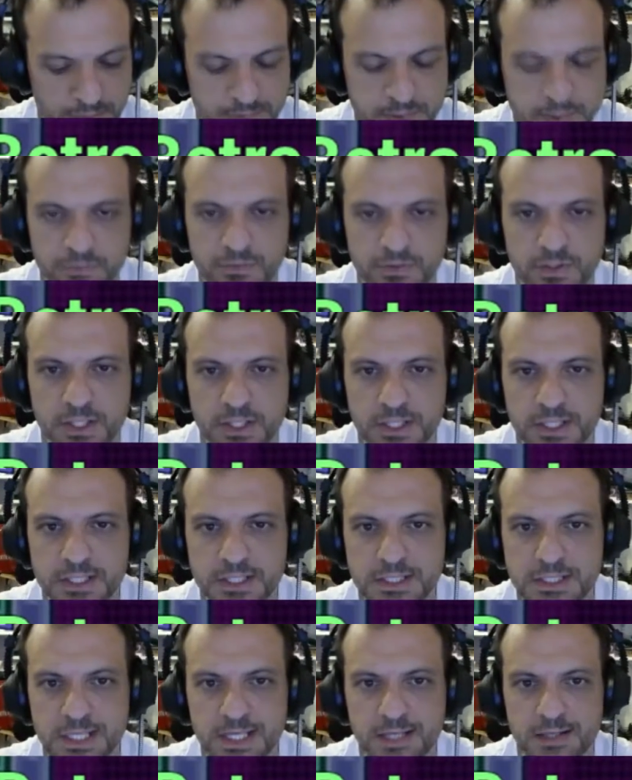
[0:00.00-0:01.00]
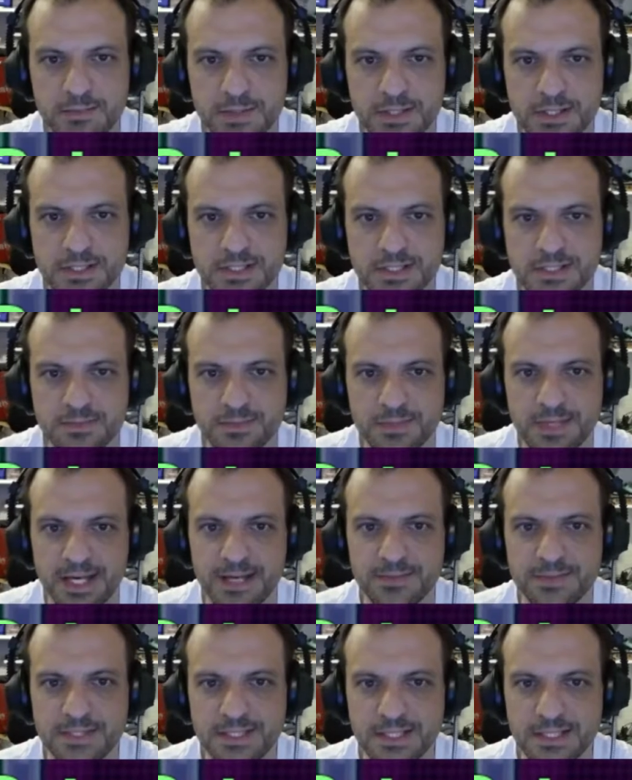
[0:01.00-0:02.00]
sort of look at these Sega Master System
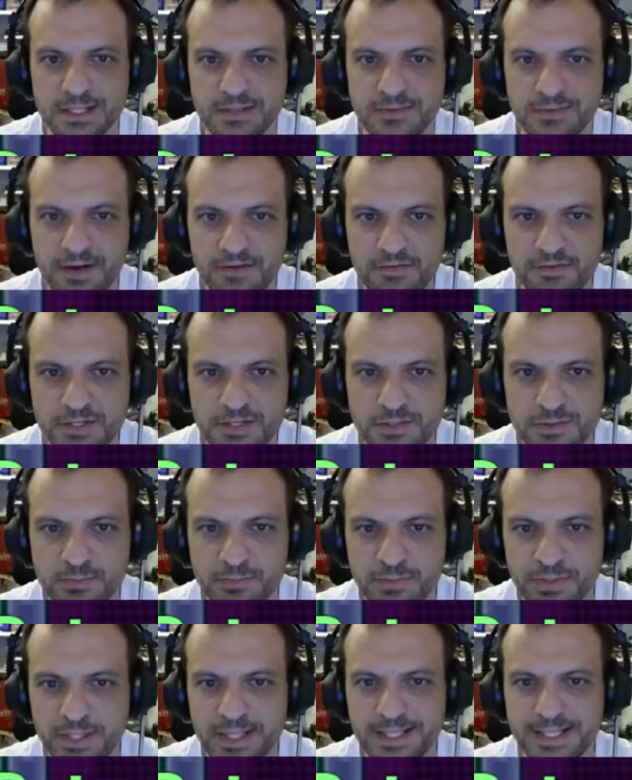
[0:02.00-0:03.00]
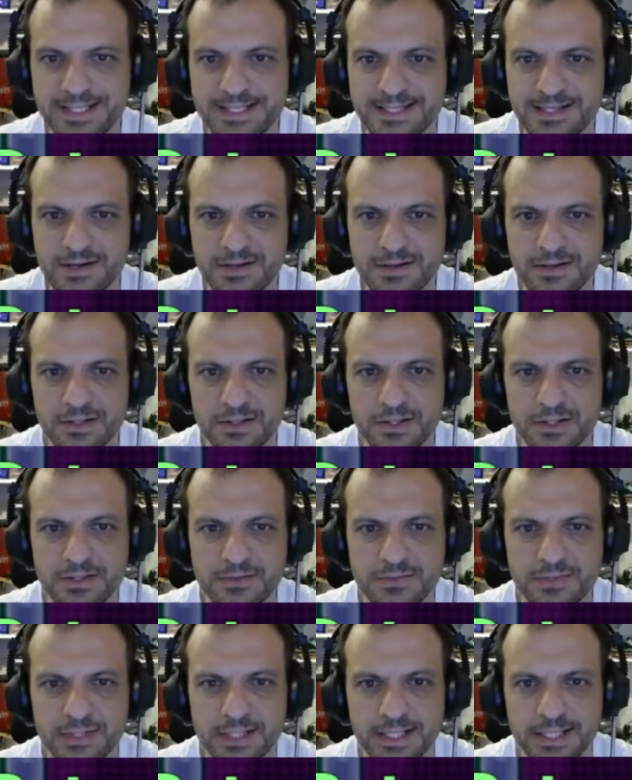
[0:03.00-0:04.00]
games is that the graphics are pretty darn good,
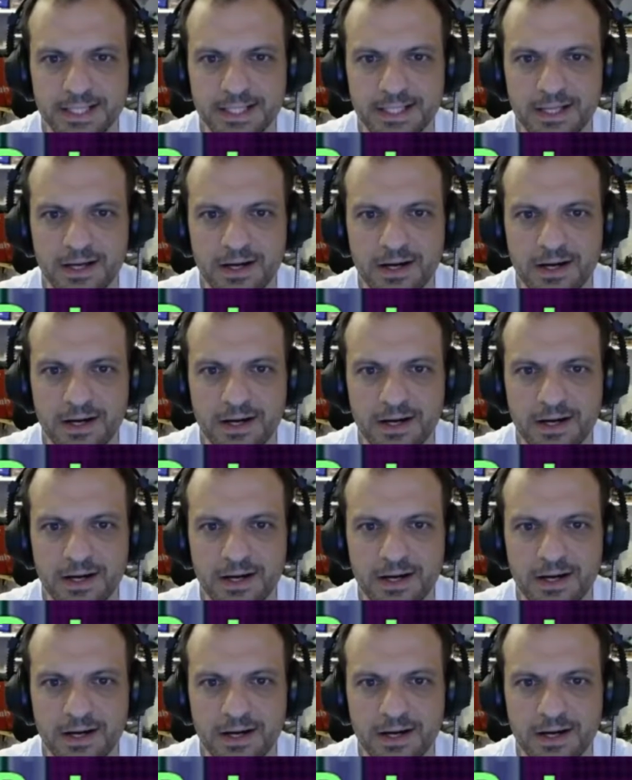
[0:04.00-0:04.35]
really.